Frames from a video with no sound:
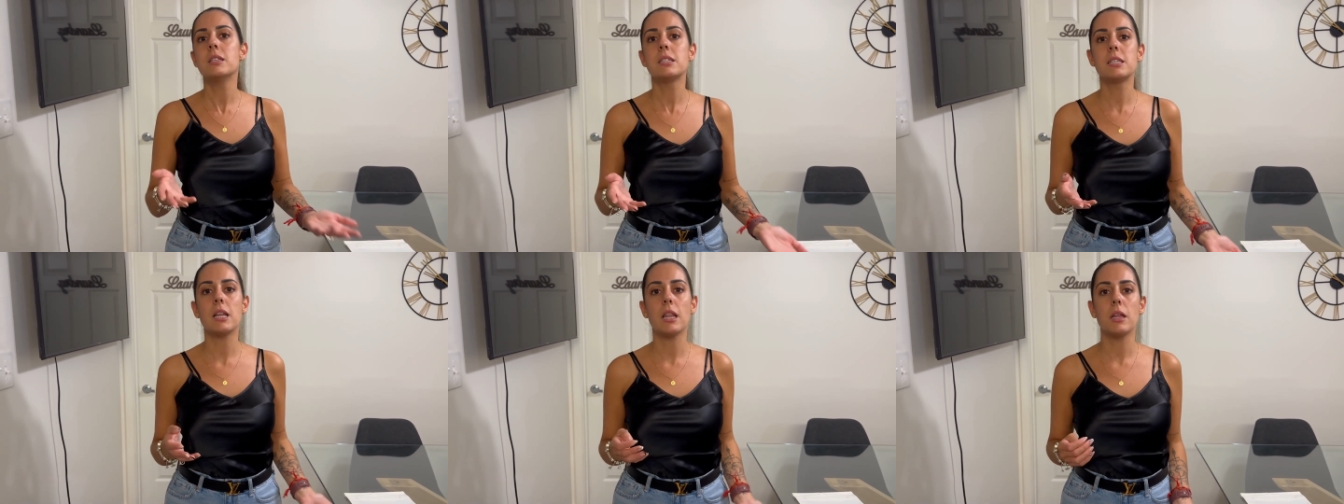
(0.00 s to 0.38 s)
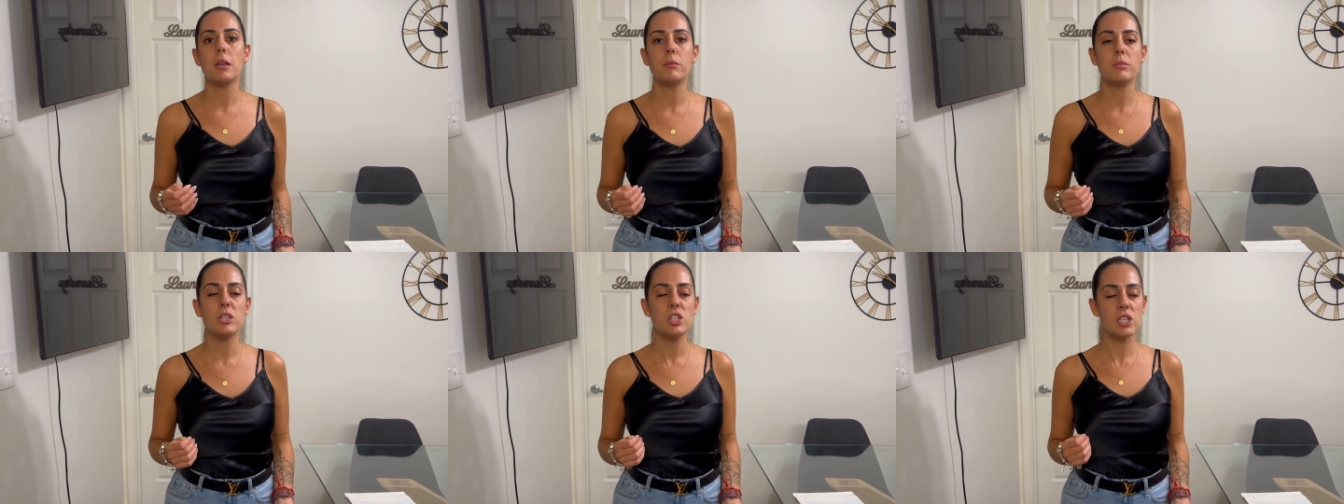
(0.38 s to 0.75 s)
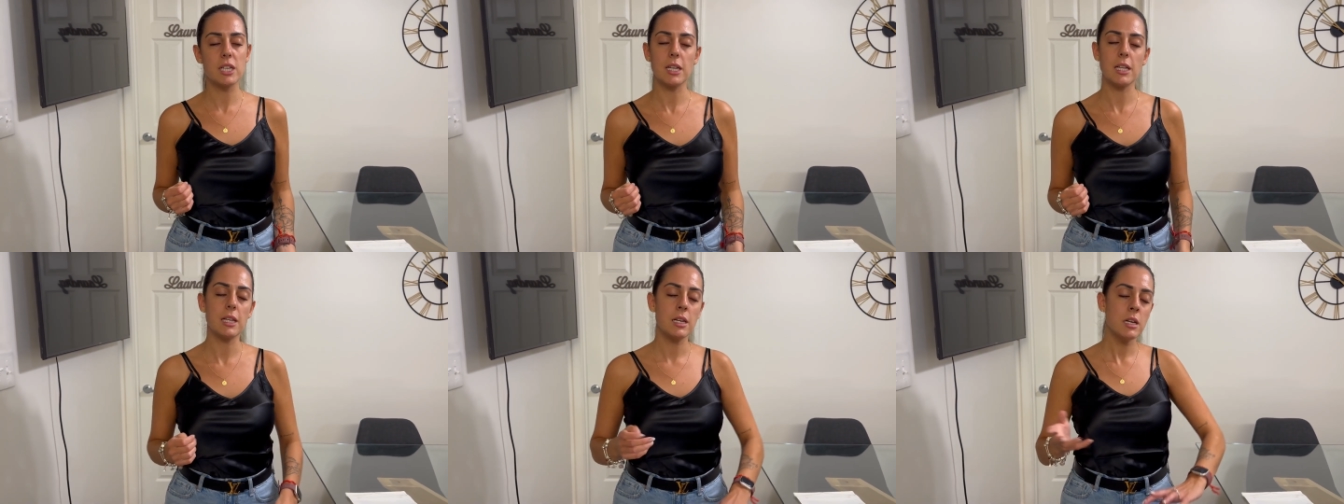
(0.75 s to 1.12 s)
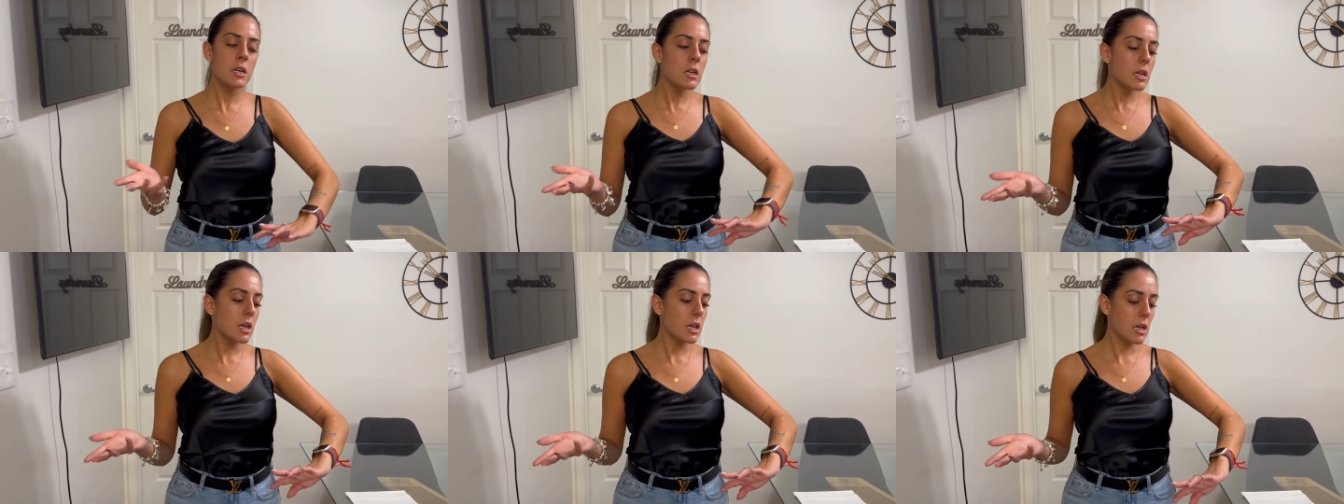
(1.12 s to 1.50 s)
it's a little bit chilly
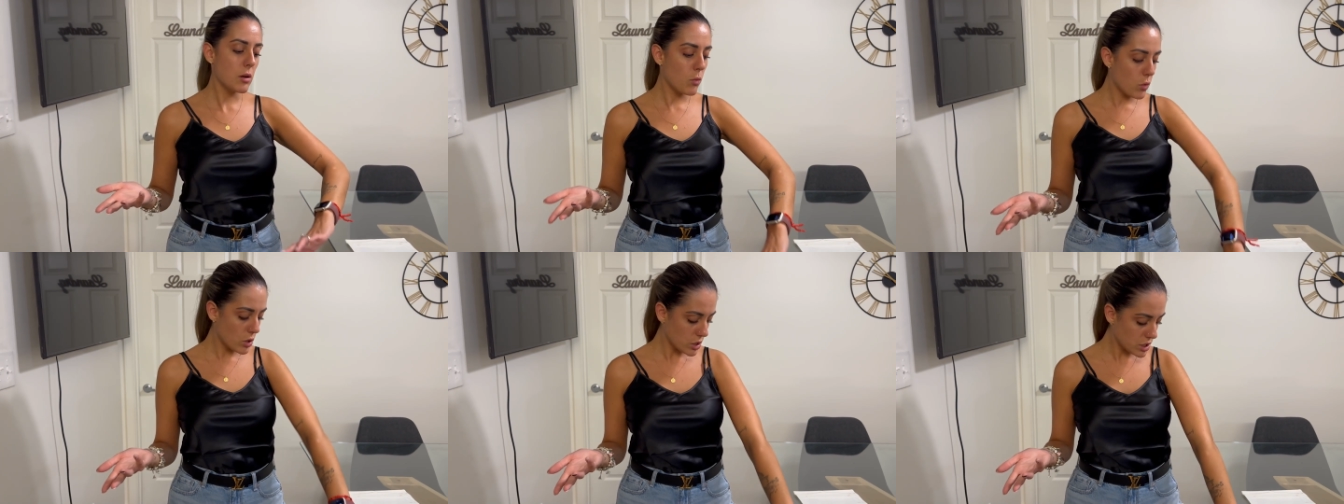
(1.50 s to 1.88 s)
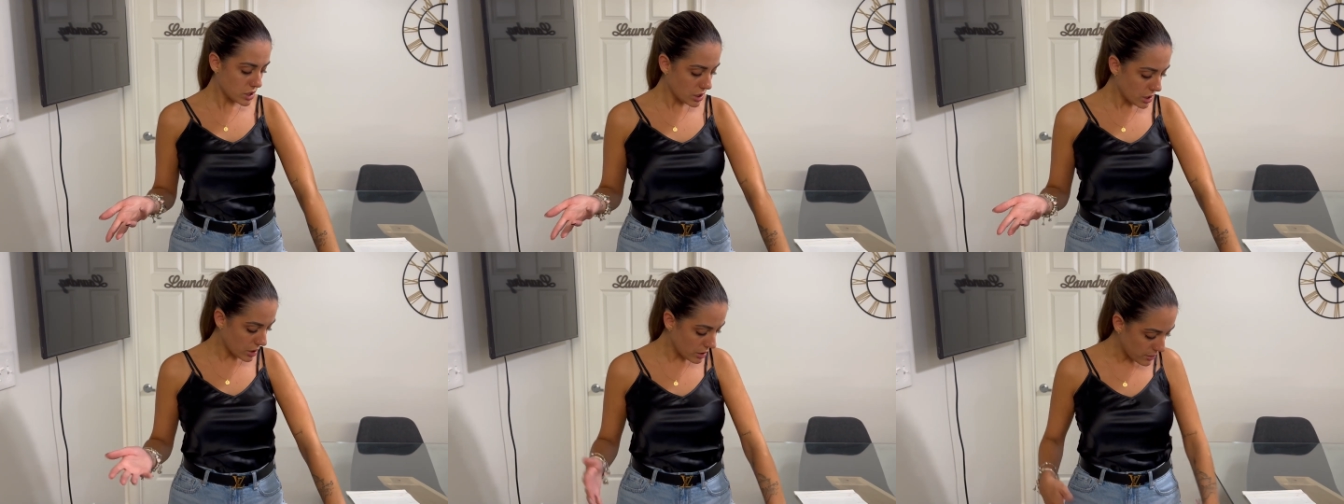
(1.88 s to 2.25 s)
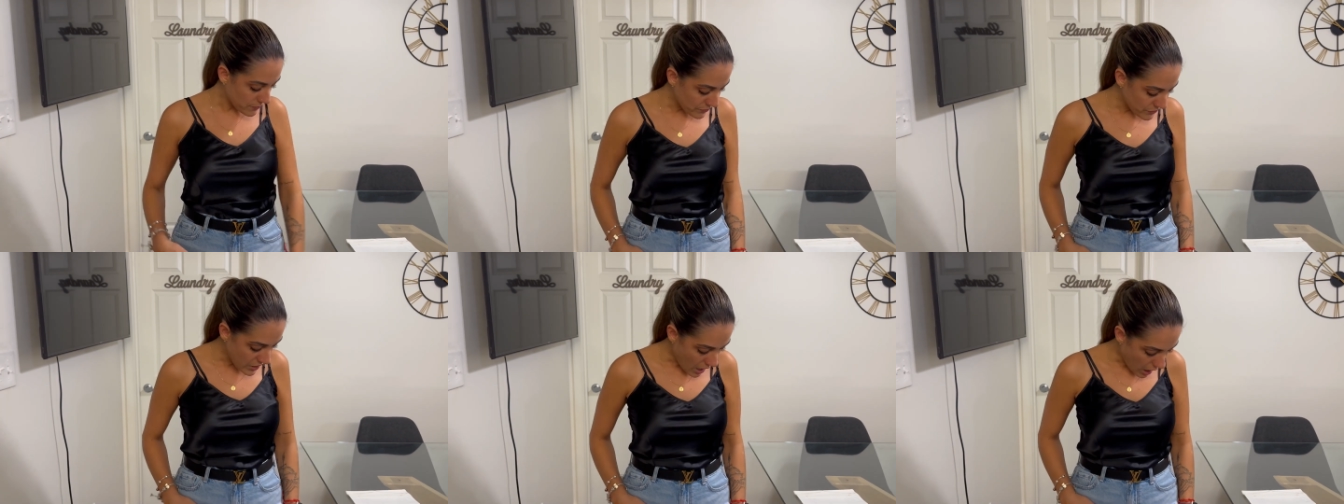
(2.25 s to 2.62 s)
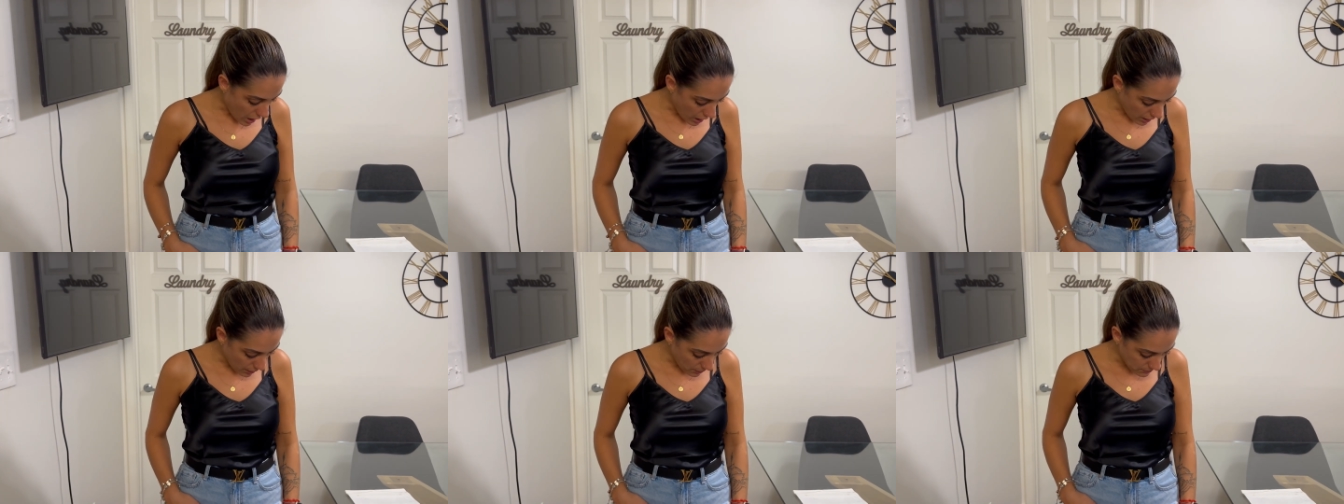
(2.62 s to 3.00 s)
it works good
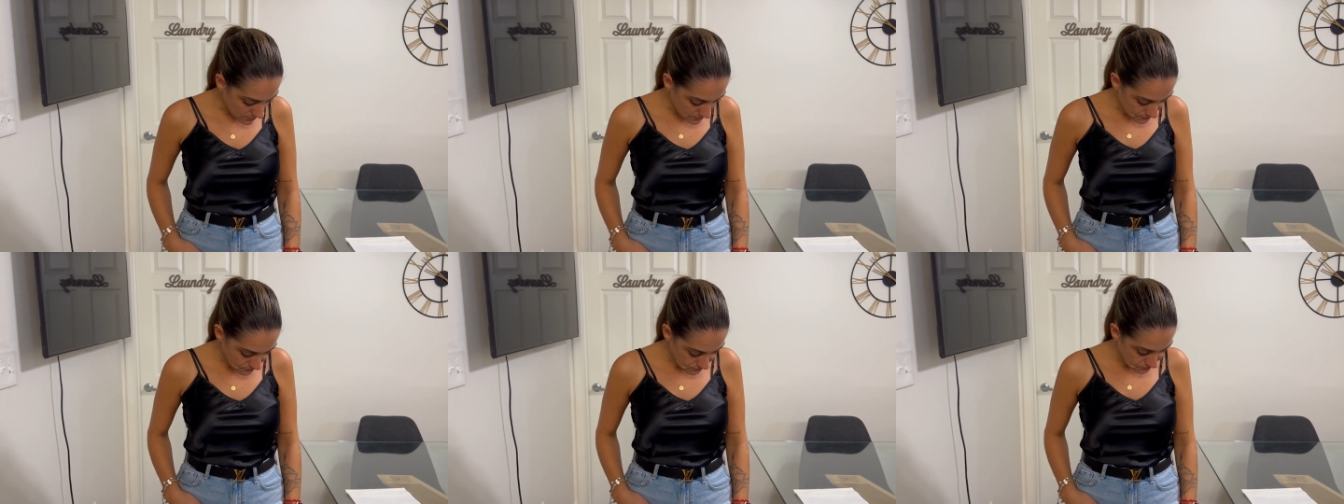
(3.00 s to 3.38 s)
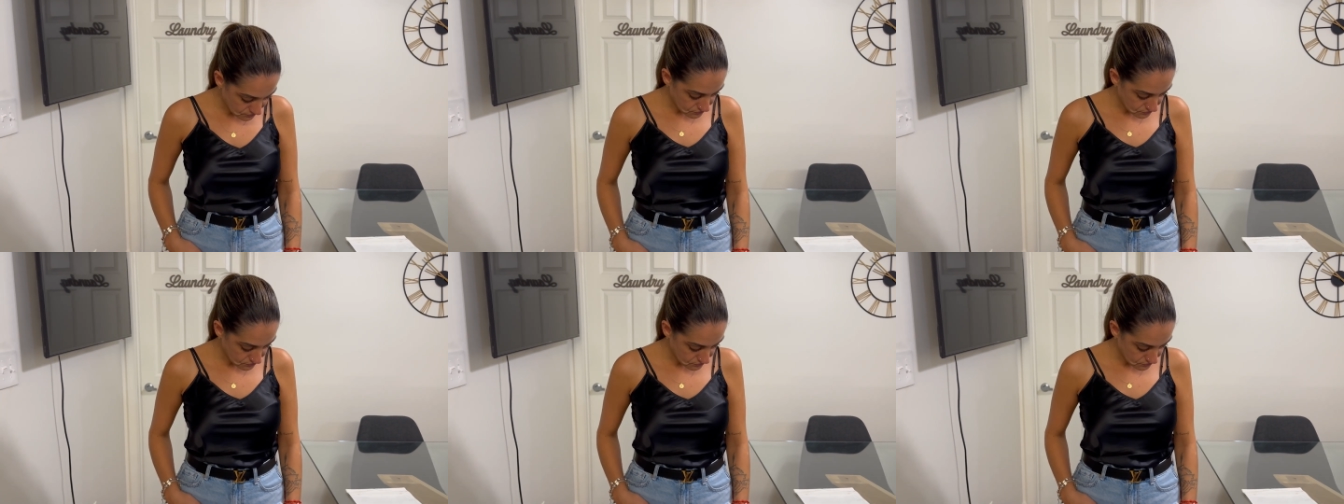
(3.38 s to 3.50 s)
um